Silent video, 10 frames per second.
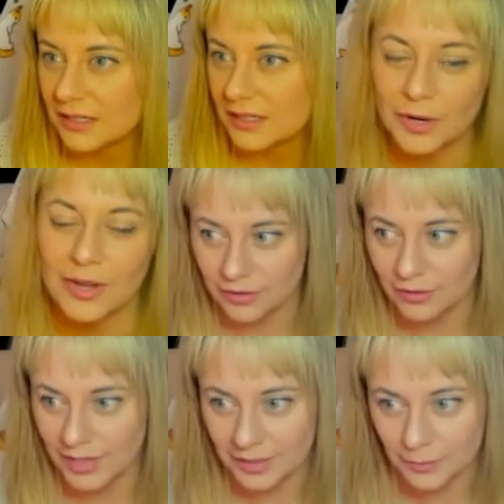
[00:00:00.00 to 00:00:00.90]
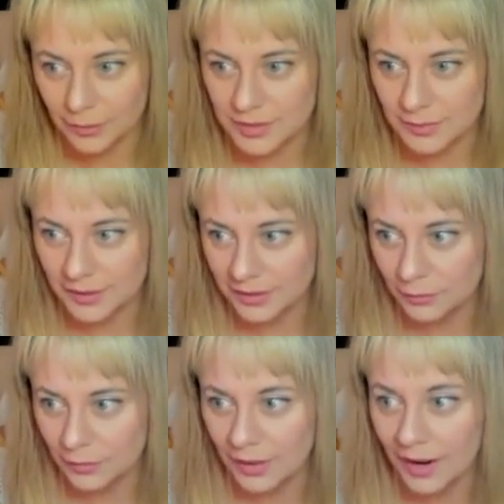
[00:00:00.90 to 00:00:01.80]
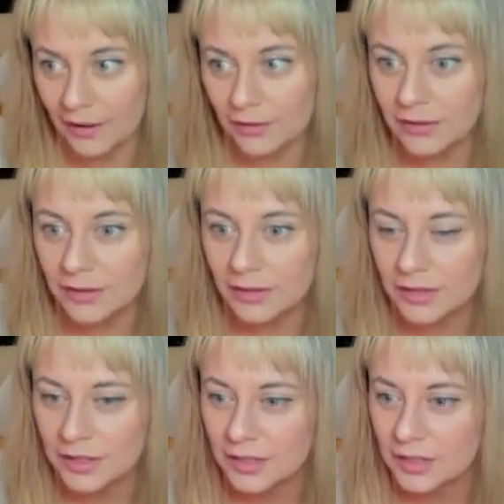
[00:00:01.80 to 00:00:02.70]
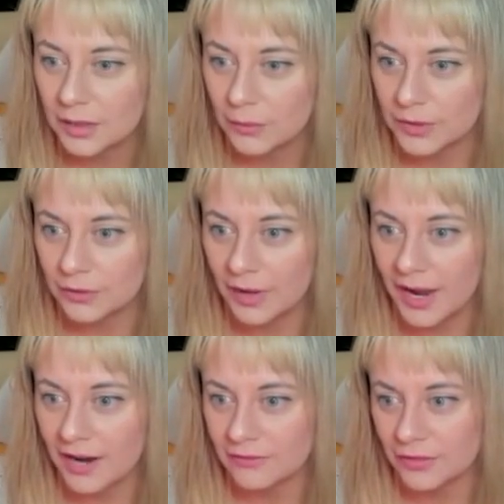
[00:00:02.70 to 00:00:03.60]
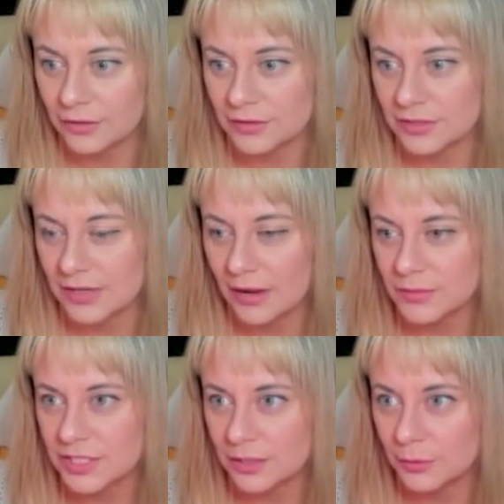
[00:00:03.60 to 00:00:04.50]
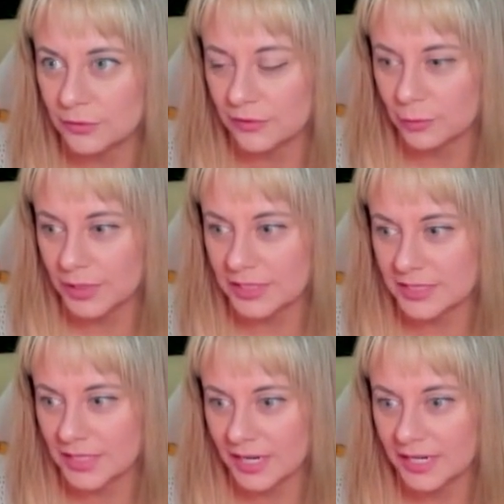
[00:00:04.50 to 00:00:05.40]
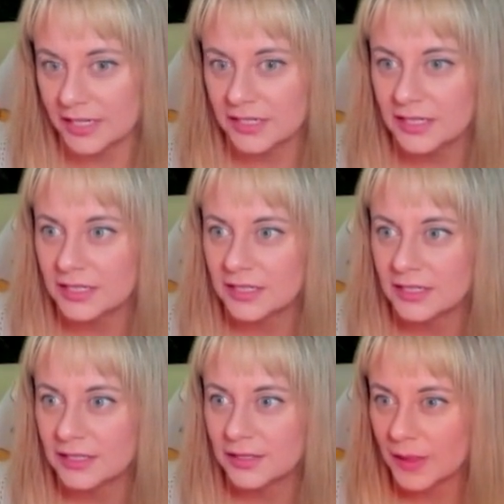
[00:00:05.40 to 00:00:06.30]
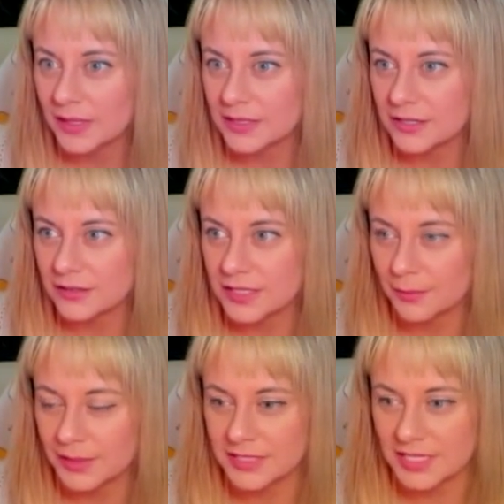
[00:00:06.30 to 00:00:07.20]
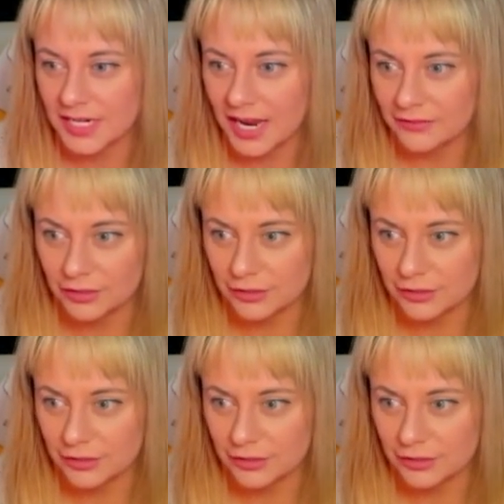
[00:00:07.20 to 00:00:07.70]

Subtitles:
Okay, the bows apparently wore out. We don't have those, so now I'm just gonna move everybody inside until somebody's done having her